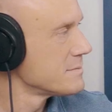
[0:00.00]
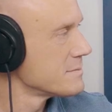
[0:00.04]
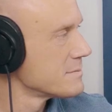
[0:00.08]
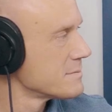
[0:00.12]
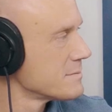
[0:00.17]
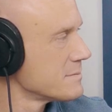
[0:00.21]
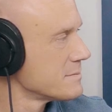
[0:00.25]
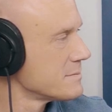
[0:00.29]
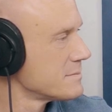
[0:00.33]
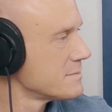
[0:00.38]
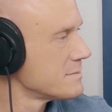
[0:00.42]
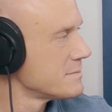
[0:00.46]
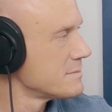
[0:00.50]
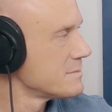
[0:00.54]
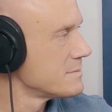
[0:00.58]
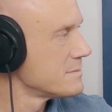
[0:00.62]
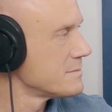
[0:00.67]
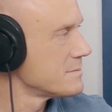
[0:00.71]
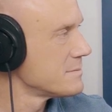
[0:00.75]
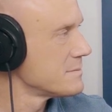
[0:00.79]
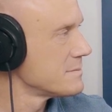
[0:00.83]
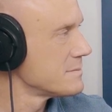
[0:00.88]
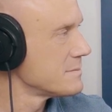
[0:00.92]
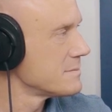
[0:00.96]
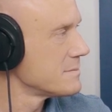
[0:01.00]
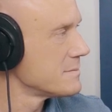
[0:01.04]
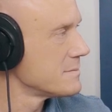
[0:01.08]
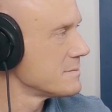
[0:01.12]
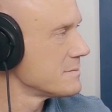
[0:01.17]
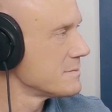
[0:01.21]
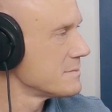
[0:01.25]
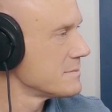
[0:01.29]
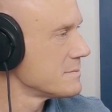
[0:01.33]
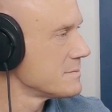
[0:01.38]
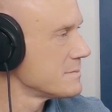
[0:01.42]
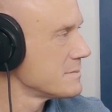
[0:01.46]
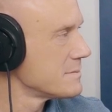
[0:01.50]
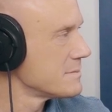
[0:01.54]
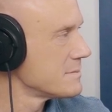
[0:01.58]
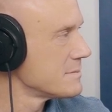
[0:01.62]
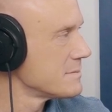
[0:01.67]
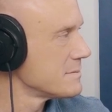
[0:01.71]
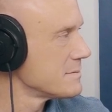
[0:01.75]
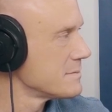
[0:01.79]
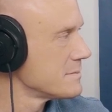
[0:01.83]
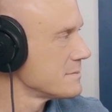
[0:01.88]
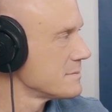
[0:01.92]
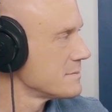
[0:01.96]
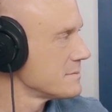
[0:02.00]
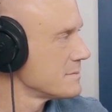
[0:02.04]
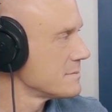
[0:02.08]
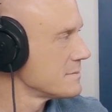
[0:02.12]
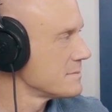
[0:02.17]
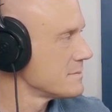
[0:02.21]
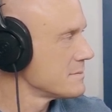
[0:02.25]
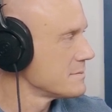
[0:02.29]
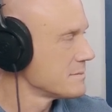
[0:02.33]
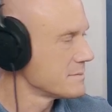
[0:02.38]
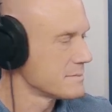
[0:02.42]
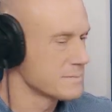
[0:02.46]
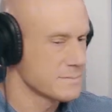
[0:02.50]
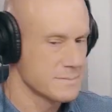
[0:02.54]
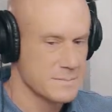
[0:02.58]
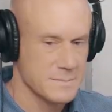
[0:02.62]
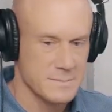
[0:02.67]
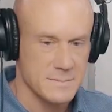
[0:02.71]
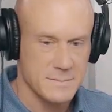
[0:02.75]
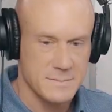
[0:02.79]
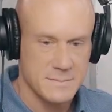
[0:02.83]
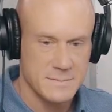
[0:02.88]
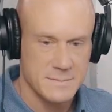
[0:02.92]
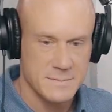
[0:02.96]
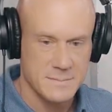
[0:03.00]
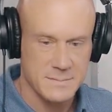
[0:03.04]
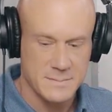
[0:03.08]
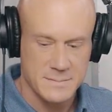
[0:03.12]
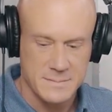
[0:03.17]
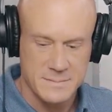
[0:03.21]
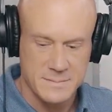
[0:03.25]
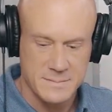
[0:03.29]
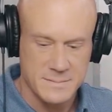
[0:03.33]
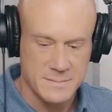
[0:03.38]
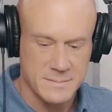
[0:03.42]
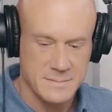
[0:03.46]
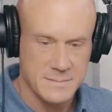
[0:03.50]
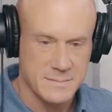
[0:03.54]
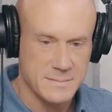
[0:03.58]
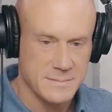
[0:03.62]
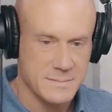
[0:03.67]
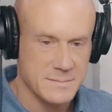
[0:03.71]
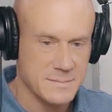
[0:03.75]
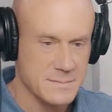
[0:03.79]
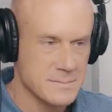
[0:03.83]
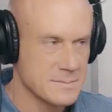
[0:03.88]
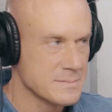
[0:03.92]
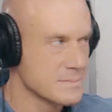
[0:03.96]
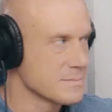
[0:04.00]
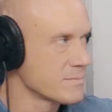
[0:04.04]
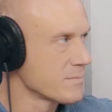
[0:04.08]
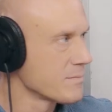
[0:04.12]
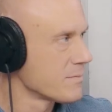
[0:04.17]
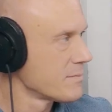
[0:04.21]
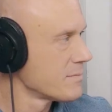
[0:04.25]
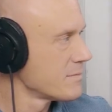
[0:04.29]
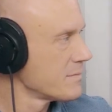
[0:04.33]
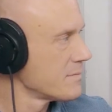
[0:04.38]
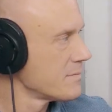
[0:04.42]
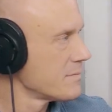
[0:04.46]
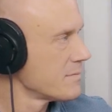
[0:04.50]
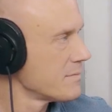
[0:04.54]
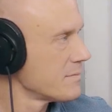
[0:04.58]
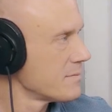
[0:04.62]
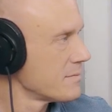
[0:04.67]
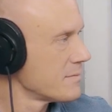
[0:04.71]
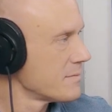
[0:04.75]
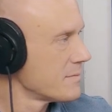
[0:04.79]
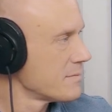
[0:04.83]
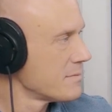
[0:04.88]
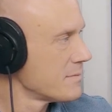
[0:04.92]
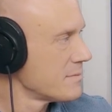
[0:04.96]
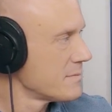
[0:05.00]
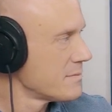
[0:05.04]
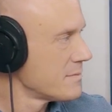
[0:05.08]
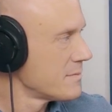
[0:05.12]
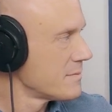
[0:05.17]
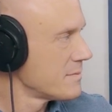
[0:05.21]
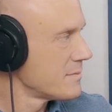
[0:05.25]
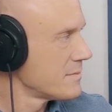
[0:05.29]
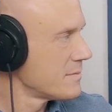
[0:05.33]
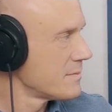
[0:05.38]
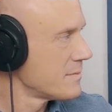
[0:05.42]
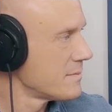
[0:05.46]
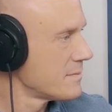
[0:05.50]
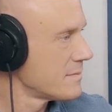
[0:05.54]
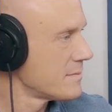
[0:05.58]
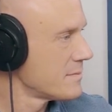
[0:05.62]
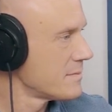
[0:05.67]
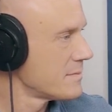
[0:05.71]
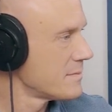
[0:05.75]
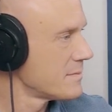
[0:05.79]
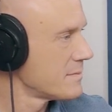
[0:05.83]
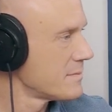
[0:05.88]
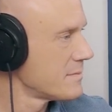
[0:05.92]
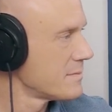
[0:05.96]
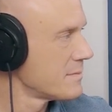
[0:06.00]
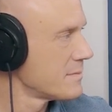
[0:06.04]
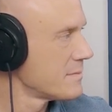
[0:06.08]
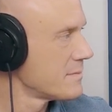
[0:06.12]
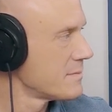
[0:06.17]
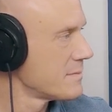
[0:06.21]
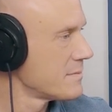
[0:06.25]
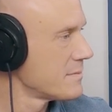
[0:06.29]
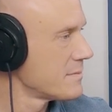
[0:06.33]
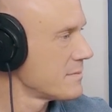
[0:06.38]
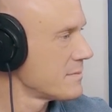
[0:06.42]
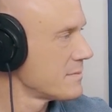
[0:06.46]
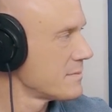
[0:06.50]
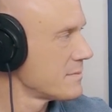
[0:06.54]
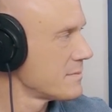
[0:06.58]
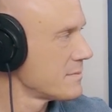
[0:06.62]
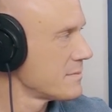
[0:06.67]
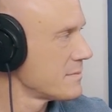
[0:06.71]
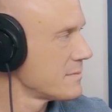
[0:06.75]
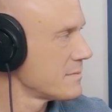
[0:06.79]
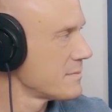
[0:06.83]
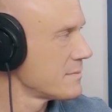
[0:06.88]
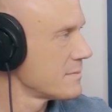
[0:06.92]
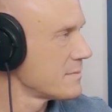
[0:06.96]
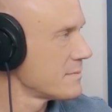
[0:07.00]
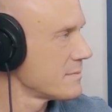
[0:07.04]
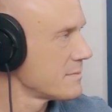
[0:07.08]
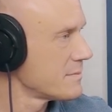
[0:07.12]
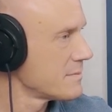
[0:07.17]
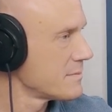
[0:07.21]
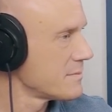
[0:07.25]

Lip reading: The person shown says nothing.